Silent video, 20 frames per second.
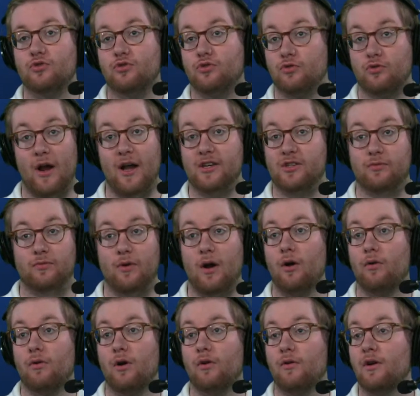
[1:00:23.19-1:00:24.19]
Tries to
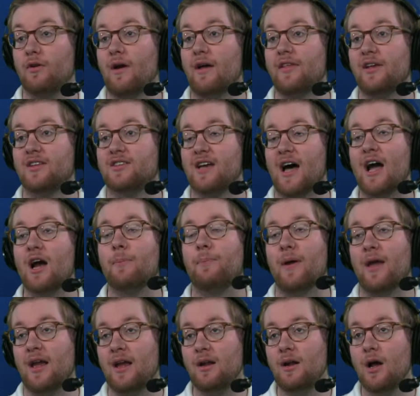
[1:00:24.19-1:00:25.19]
run around the entire
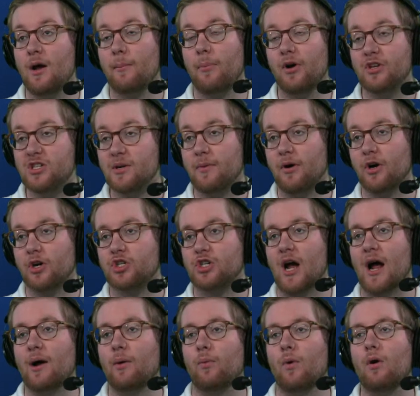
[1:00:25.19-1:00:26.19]
paint. Puts up a hook
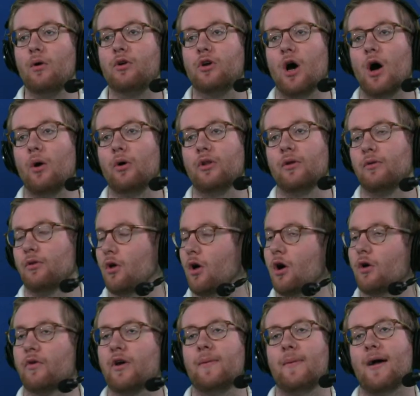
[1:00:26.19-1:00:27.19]
shot. It won't go. And the
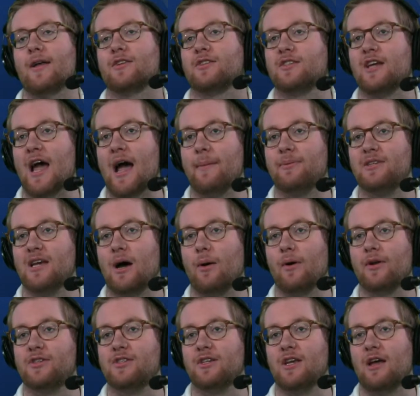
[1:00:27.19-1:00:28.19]
long rebound's tapped out
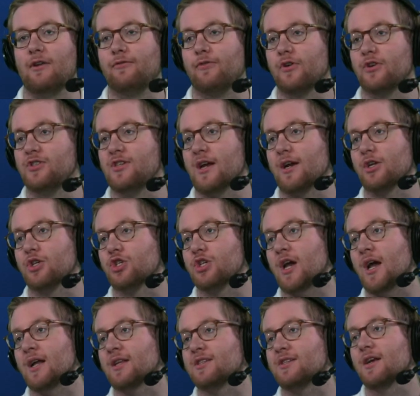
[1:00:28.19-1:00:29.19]
once again for a second
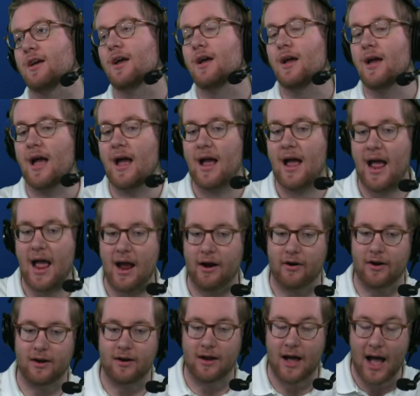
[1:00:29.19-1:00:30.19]
chance.
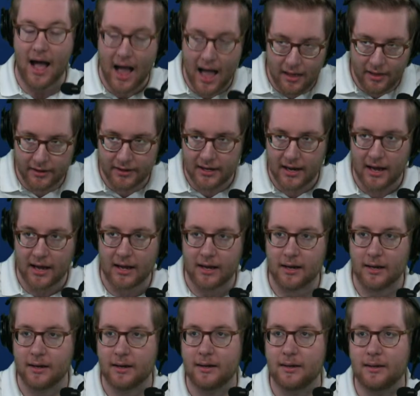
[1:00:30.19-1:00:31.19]
Aaron
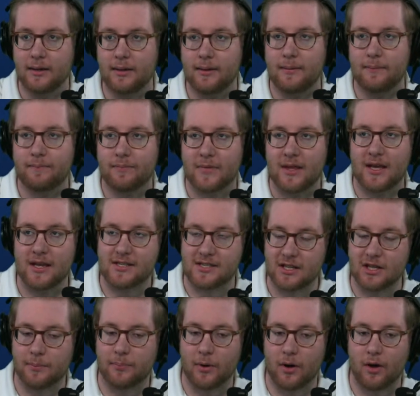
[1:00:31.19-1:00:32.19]
Holiday is
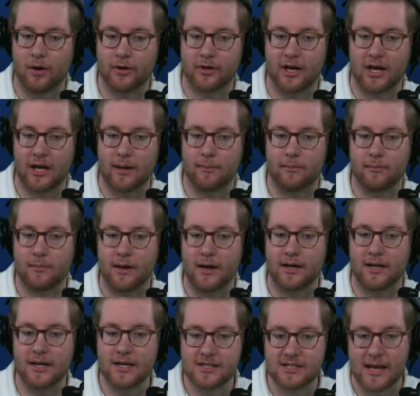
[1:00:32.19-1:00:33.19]
in the ball game, and
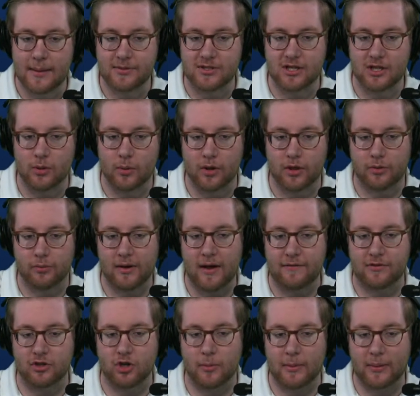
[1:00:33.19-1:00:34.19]
he steps into a 3
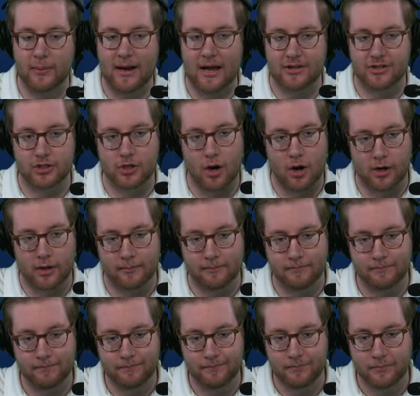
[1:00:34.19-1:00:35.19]
after nobody went out to guard him.
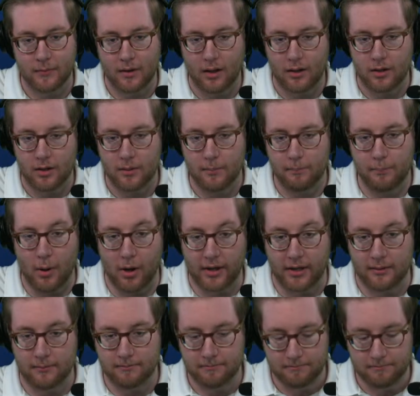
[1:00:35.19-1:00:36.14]
Bucket.